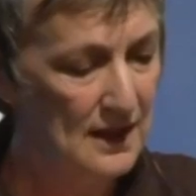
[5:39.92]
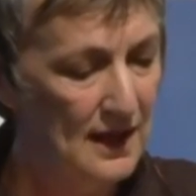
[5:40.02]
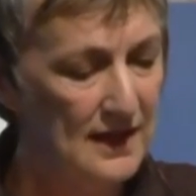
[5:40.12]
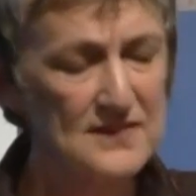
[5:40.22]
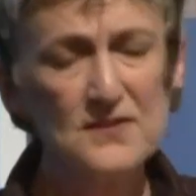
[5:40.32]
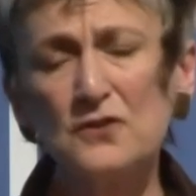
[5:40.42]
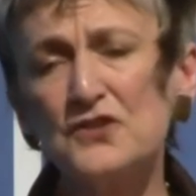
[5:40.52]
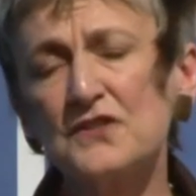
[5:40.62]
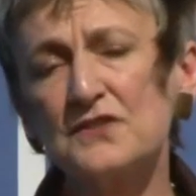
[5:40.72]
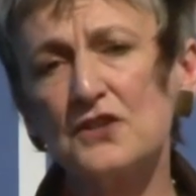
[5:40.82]
And it's not
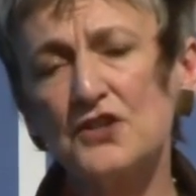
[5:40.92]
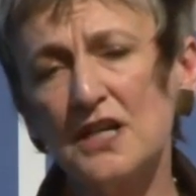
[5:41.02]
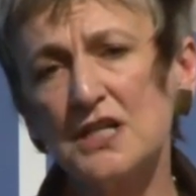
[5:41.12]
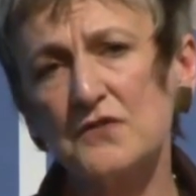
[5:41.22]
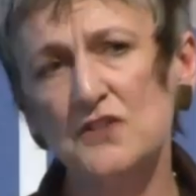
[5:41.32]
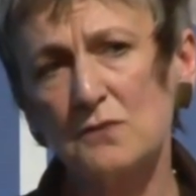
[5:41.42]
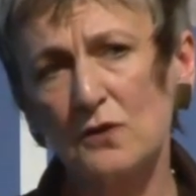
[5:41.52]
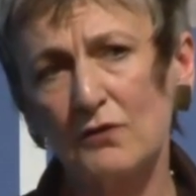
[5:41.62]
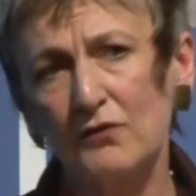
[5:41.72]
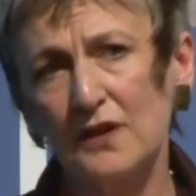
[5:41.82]
just a change of
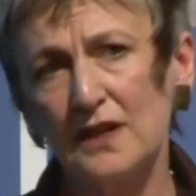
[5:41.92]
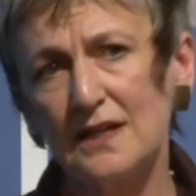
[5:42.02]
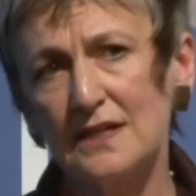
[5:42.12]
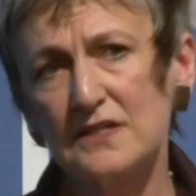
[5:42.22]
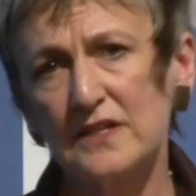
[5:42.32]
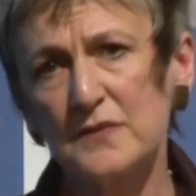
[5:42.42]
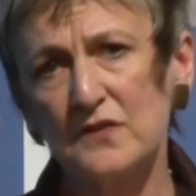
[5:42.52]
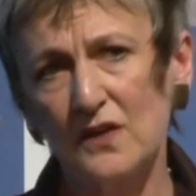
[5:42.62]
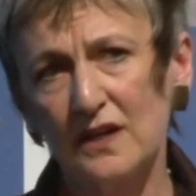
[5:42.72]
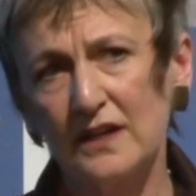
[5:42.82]
demography in terms
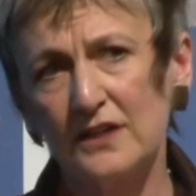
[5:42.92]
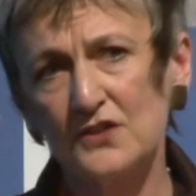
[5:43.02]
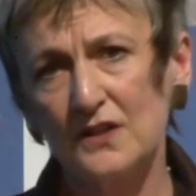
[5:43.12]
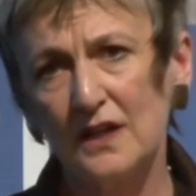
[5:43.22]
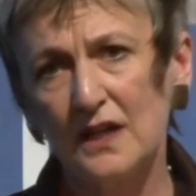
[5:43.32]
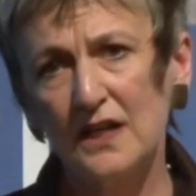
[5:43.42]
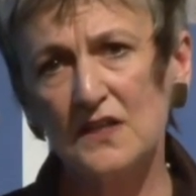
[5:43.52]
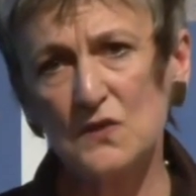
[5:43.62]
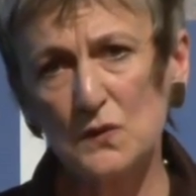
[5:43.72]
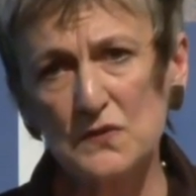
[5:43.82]
of age,
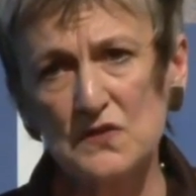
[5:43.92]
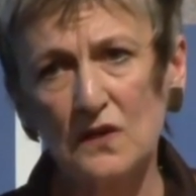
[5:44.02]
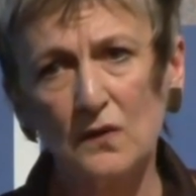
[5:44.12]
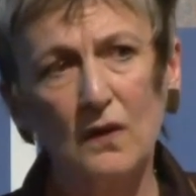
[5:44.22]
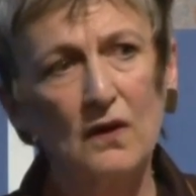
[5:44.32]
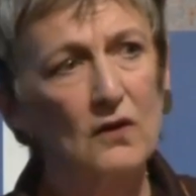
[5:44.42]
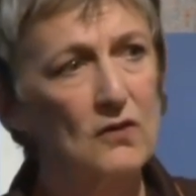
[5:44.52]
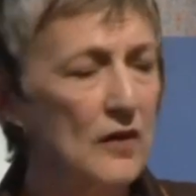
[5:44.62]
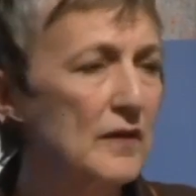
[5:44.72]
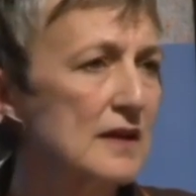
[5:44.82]
it's also our
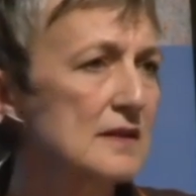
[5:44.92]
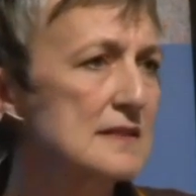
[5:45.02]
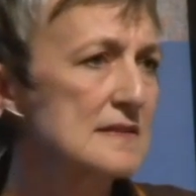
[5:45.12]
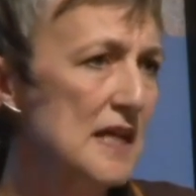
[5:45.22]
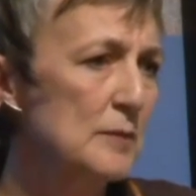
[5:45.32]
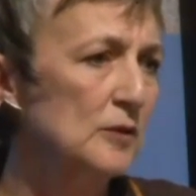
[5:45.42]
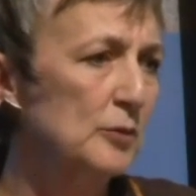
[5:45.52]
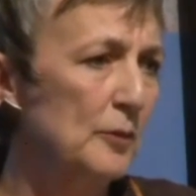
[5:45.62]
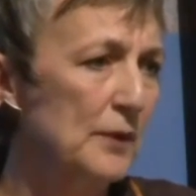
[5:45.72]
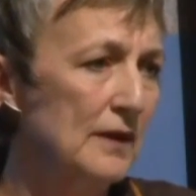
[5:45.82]
growing disabled
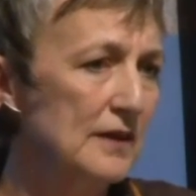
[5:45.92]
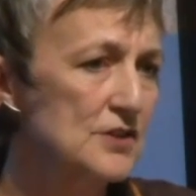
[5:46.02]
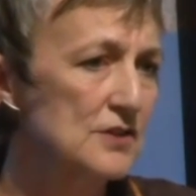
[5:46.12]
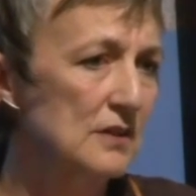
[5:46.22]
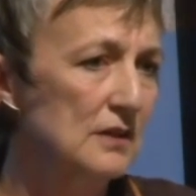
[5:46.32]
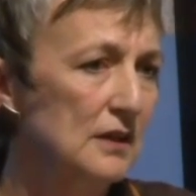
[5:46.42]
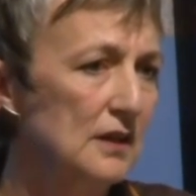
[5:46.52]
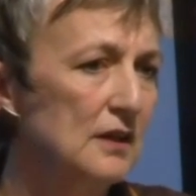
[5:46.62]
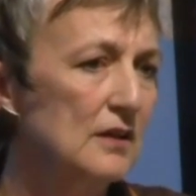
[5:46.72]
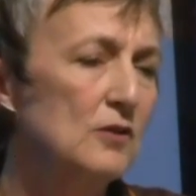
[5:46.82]
population.
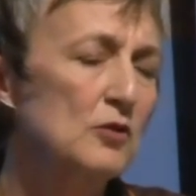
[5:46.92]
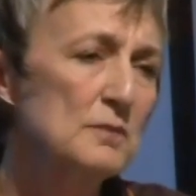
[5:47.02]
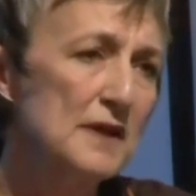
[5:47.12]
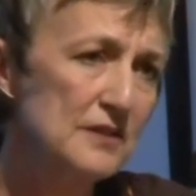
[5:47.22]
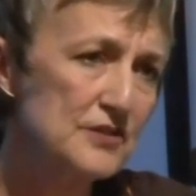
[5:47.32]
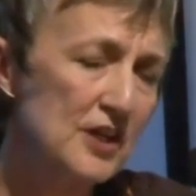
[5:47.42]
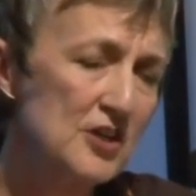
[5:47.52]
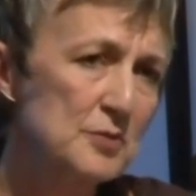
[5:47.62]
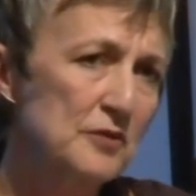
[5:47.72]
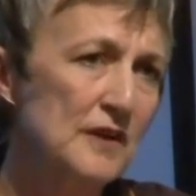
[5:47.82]
The Lord Mayor's
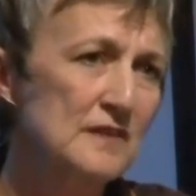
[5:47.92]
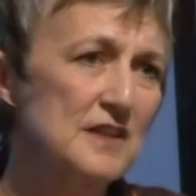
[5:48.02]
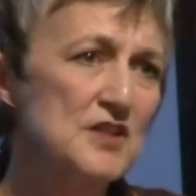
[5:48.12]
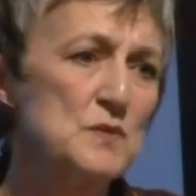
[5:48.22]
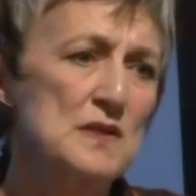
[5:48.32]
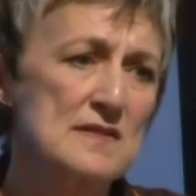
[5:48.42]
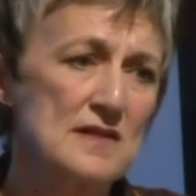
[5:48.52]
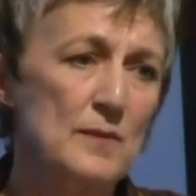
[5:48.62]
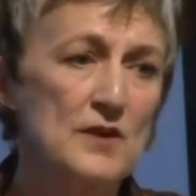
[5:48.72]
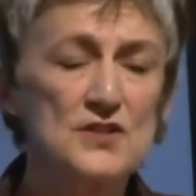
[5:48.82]
Charitable Foundation was
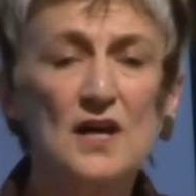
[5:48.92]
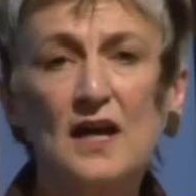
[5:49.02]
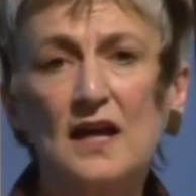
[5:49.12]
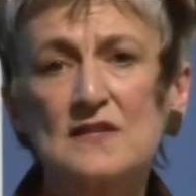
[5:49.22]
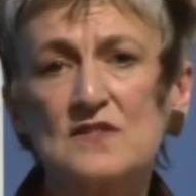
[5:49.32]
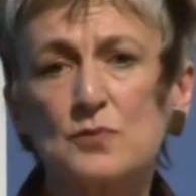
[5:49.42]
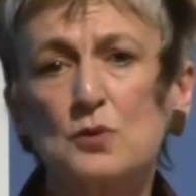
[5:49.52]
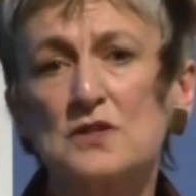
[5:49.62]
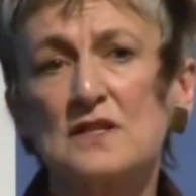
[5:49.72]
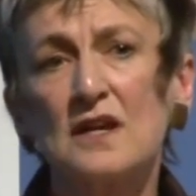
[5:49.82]
established and
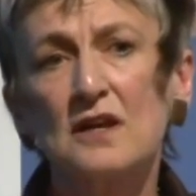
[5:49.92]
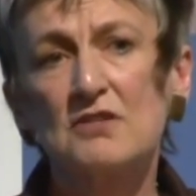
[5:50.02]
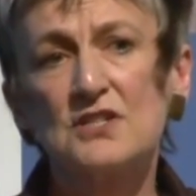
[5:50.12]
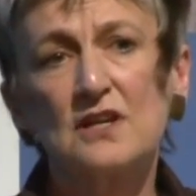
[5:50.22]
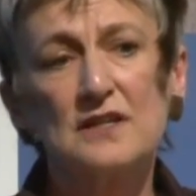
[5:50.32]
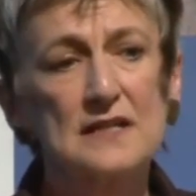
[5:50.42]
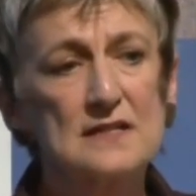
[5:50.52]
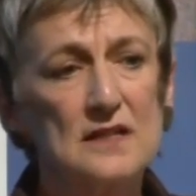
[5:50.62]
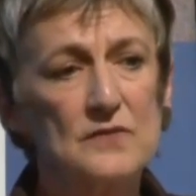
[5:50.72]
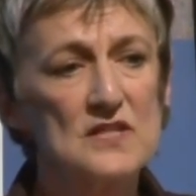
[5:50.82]
supported returning
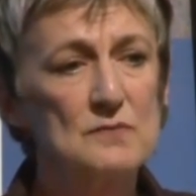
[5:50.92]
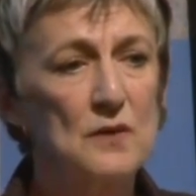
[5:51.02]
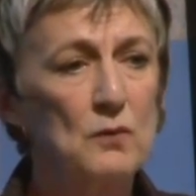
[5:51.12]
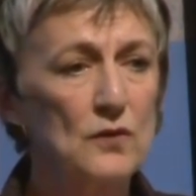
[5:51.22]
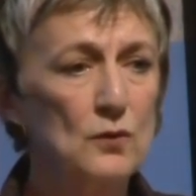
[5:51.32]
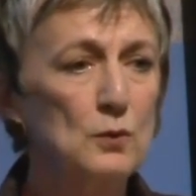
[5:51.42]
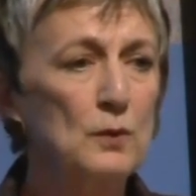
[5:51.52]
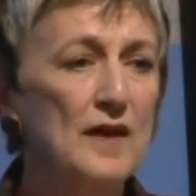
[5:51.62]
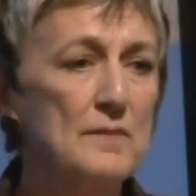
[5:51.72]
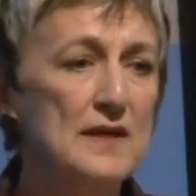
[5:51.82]
servicemen with all
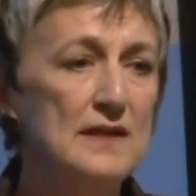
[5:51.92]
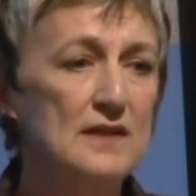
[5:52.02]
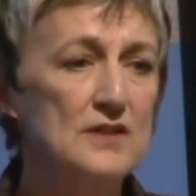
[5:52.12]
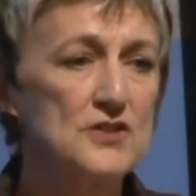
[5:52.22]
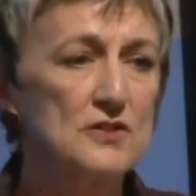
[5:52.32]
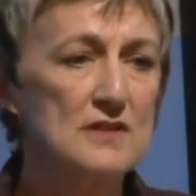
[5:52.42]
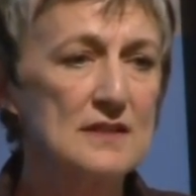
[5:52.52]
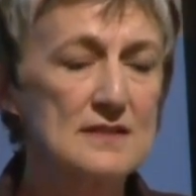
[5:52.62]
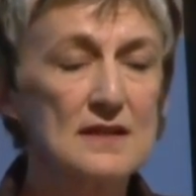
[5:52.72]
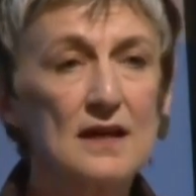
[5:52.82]
their many injuries.